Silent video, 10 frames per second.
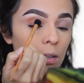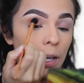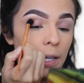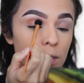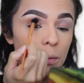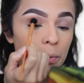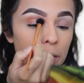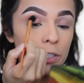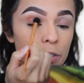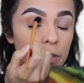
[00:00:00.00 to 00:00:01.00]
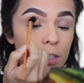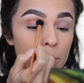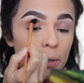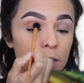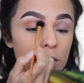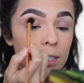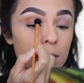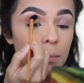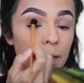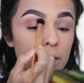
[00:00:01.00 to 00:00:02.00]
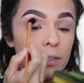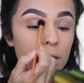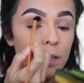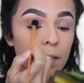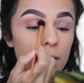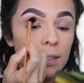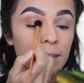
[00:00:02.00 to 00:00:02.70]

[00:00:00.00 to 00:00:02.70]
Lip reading: Okay, so I'm pretty sure this brush had something else on it.